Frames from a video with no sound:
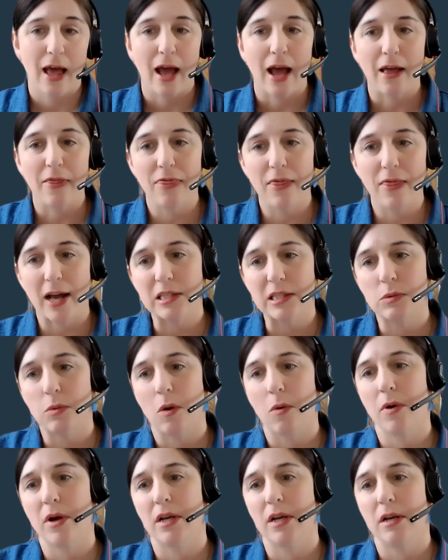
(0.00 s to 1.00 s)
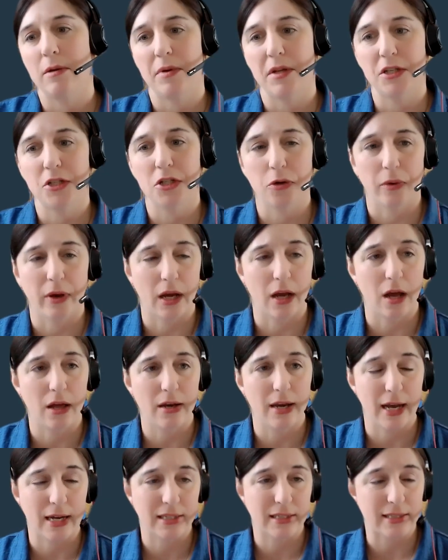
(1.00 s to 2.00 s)
And that's what we're going to be doing
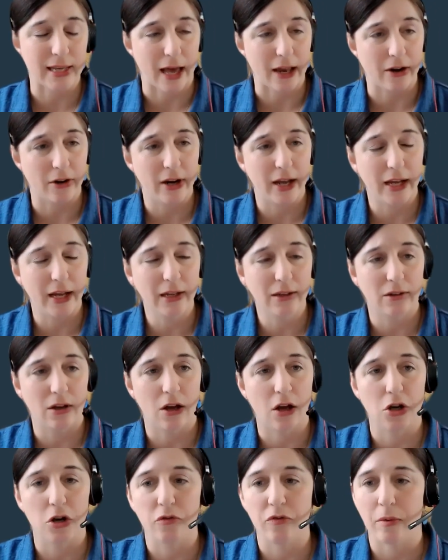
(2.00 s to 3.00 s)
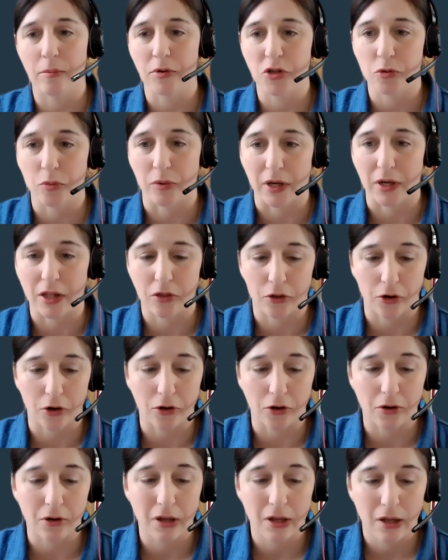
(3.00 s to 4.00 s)
next Saturday on November
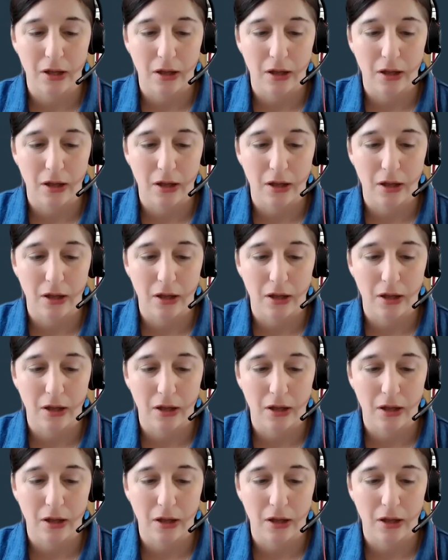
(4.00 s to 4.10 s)
23rd.